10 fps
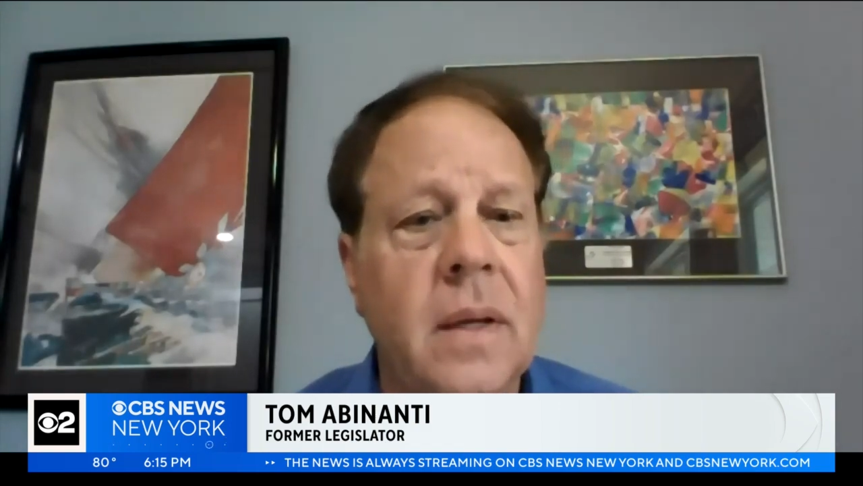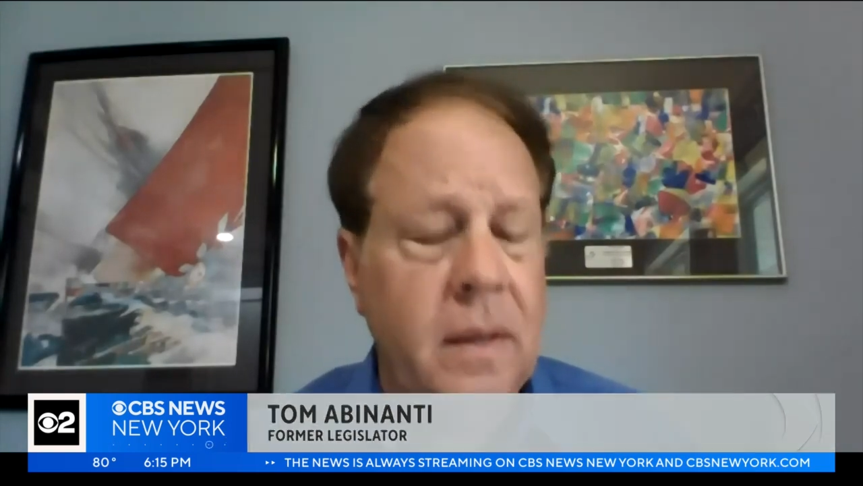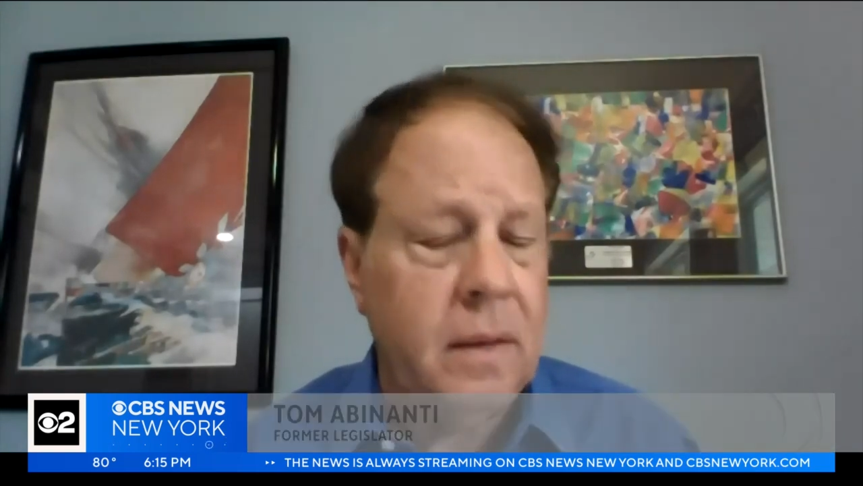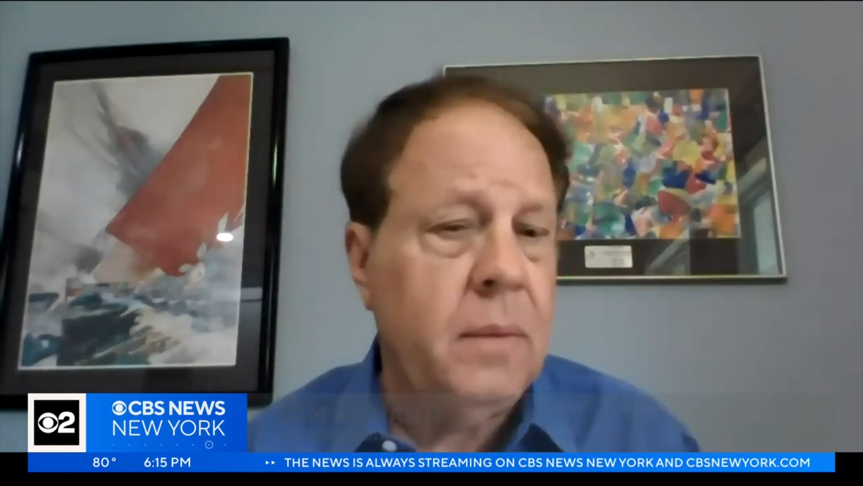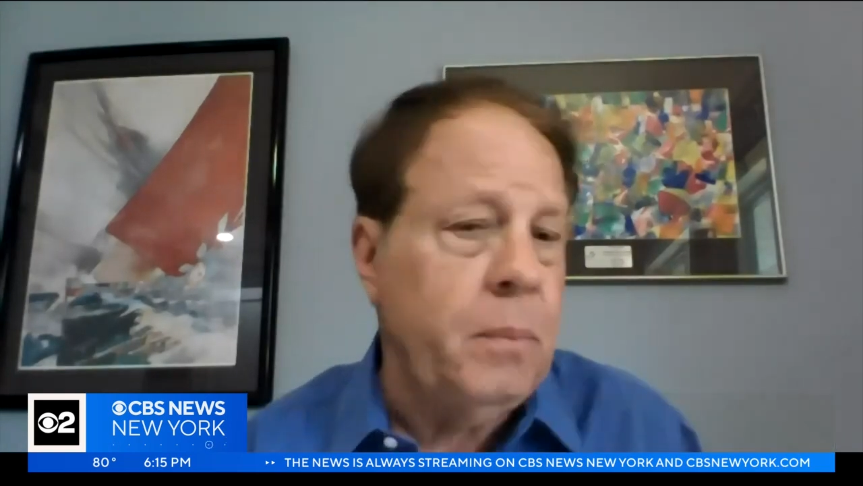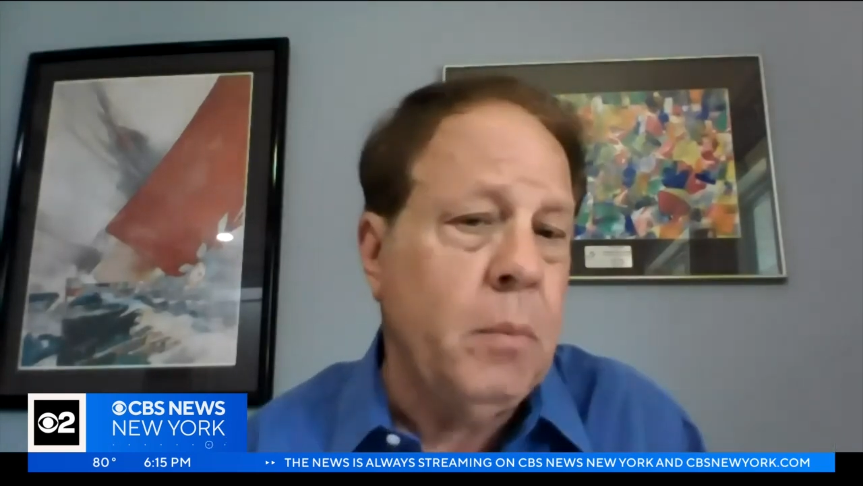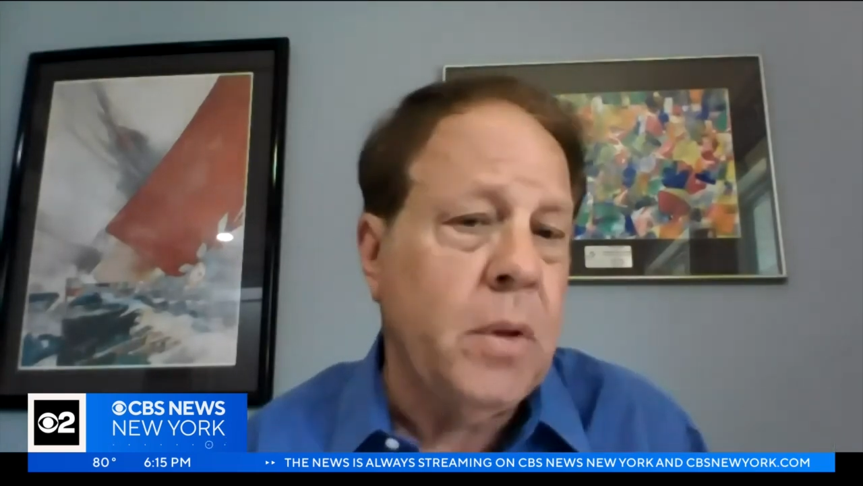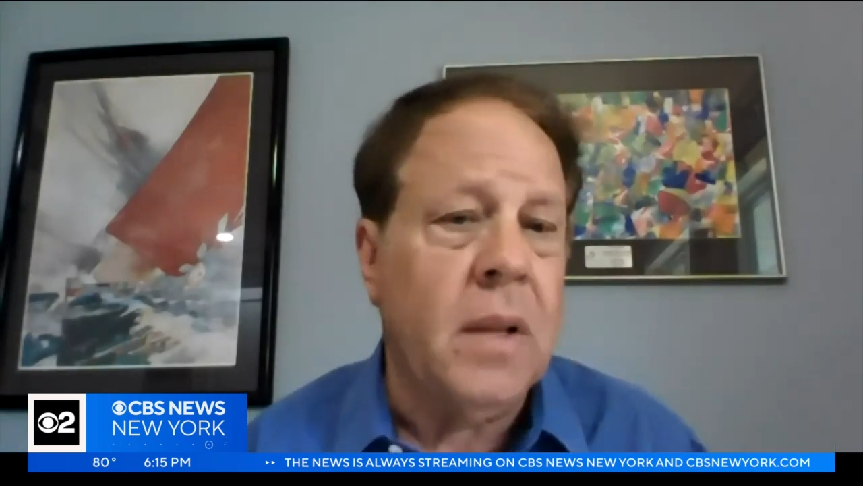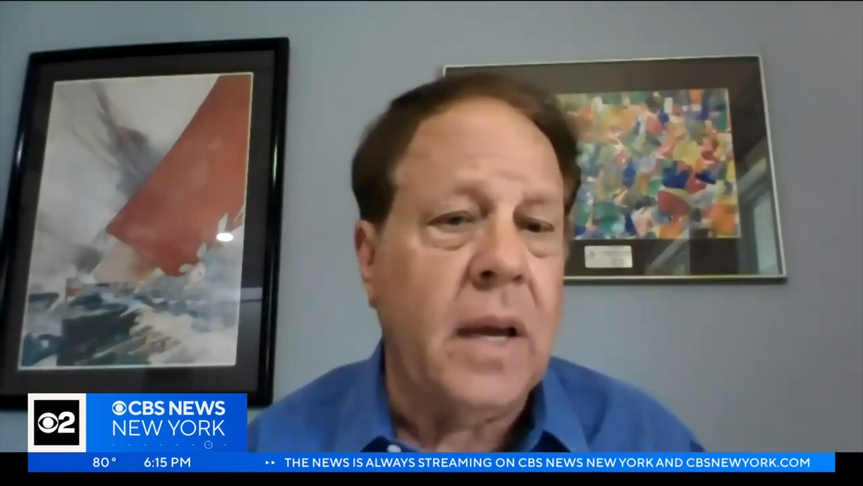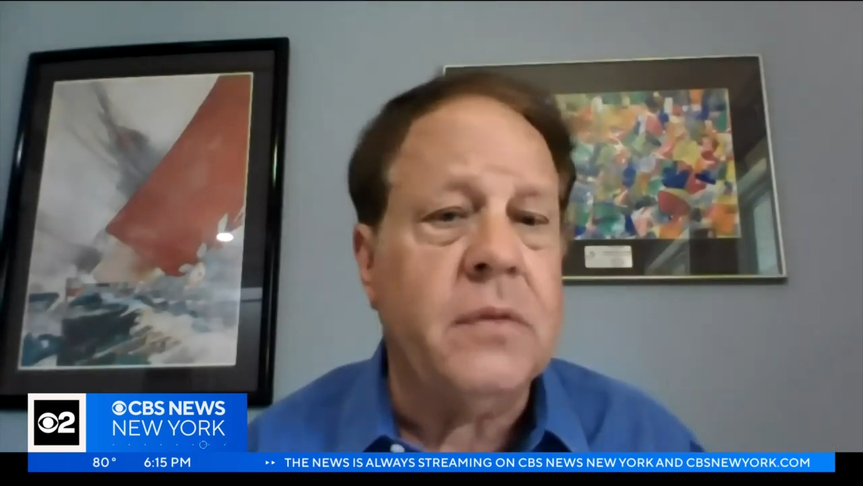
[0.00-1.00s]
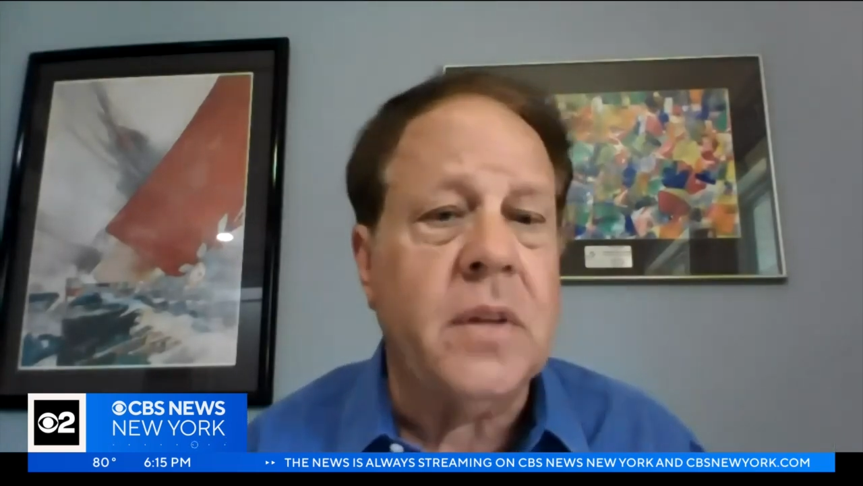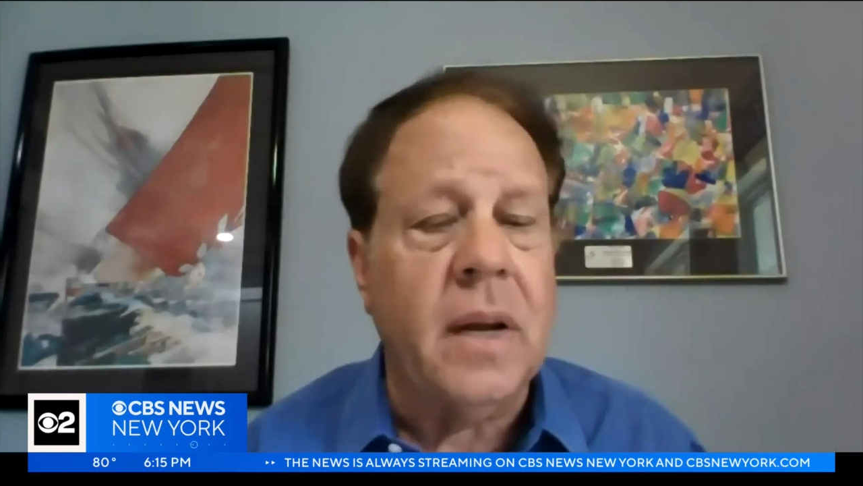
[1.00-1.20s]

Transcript: uh, in, in public life